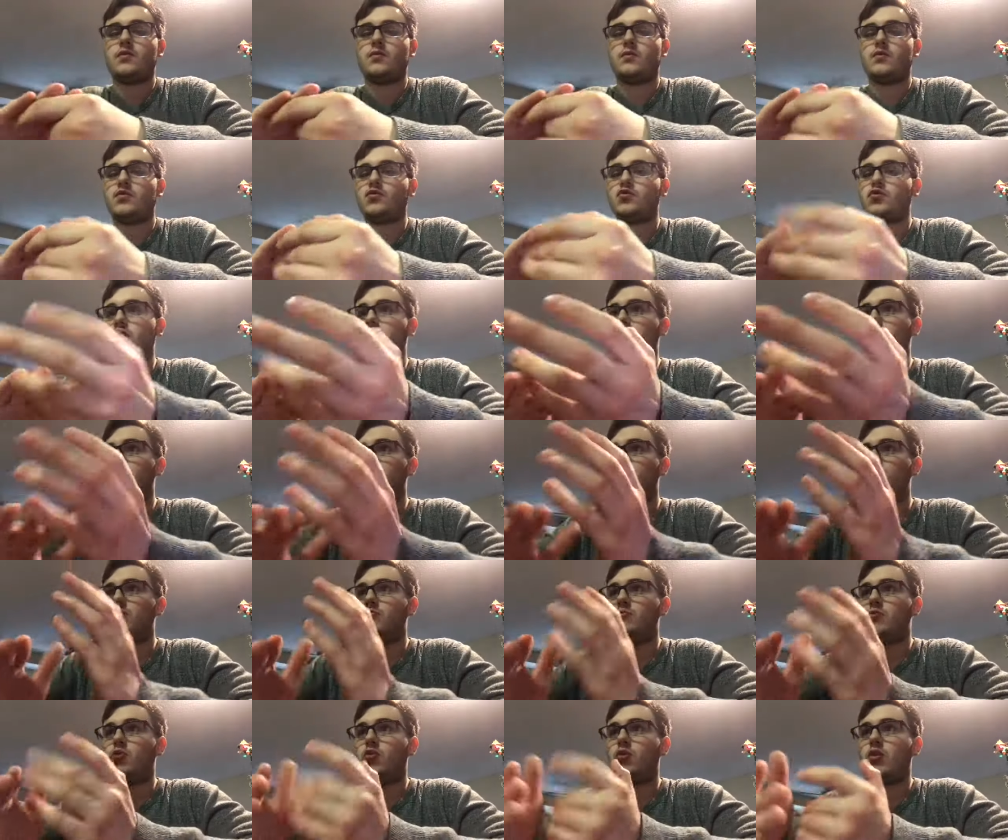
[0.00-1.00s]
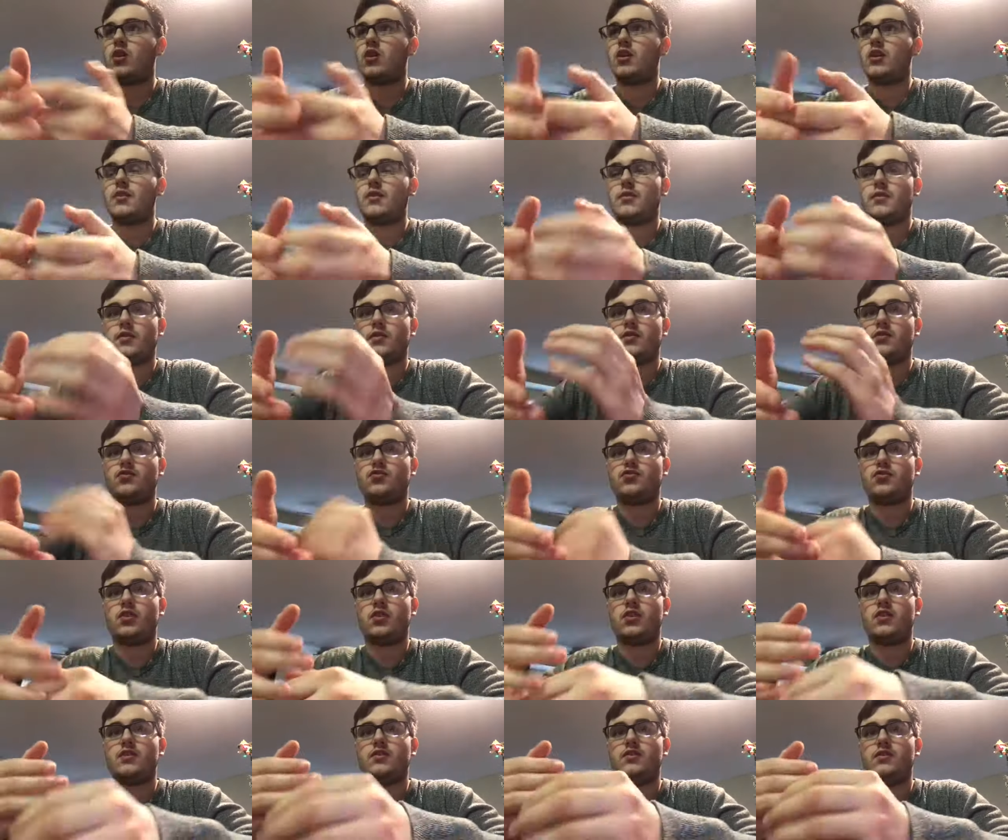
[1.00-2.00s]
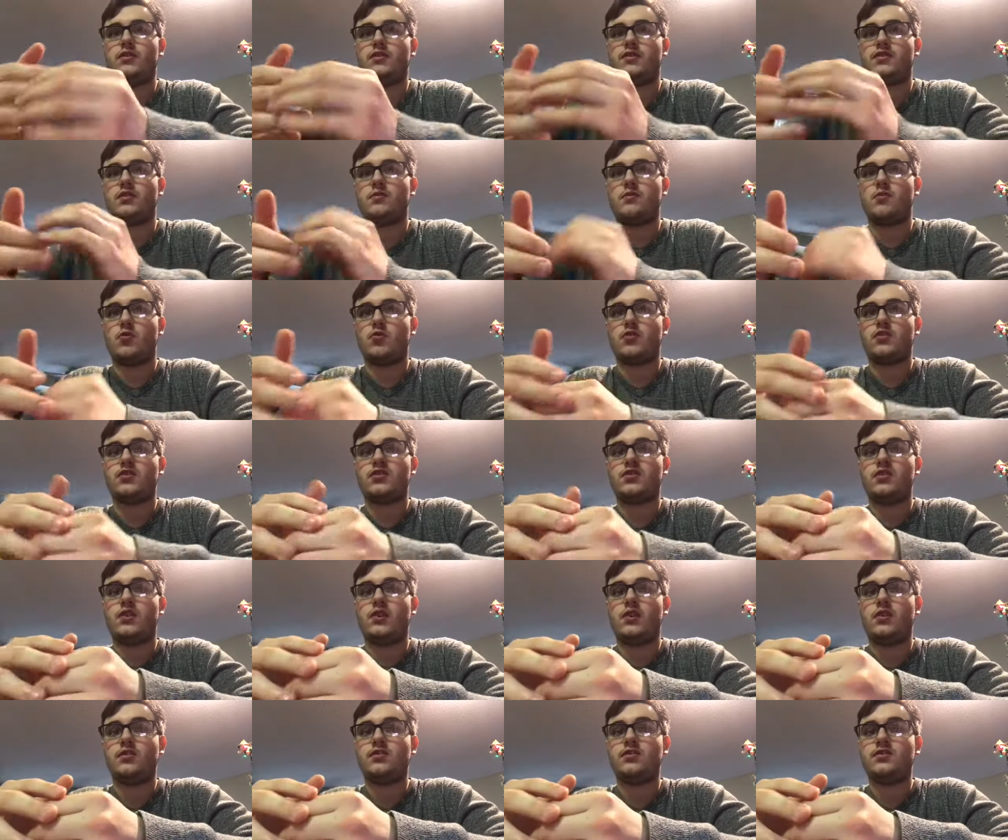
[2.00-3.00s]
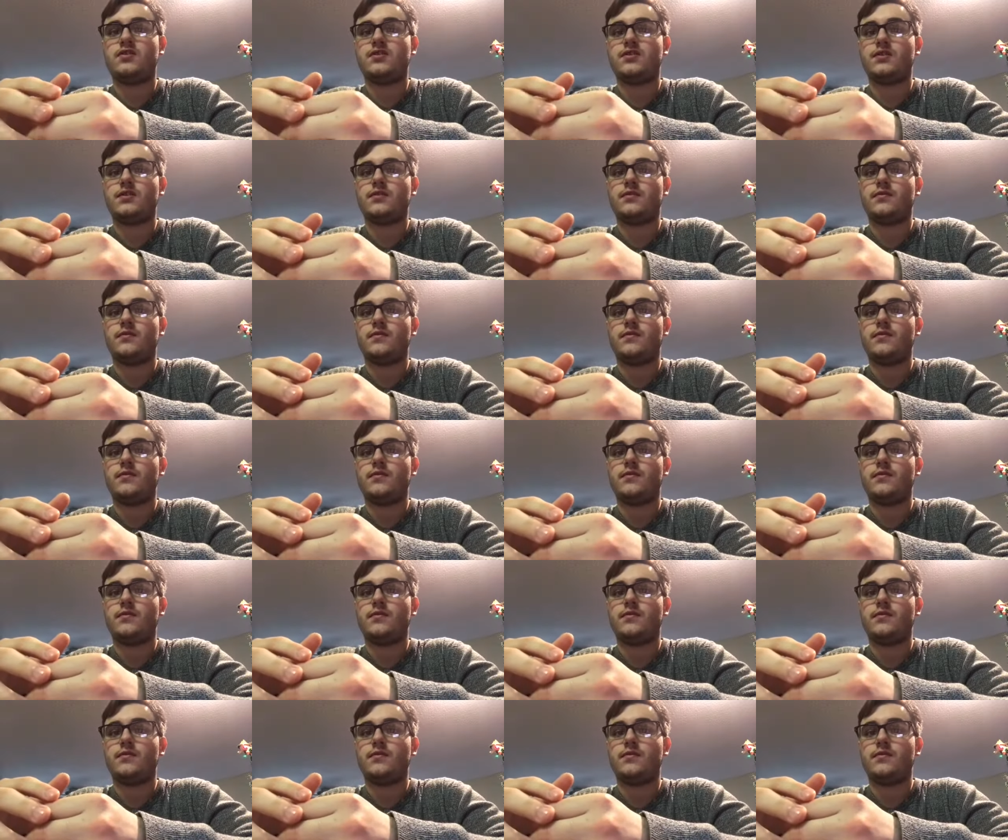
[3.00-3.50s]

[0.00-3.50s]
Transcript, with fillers: I'm gonna try to do more, I'm trying to listen to more songs.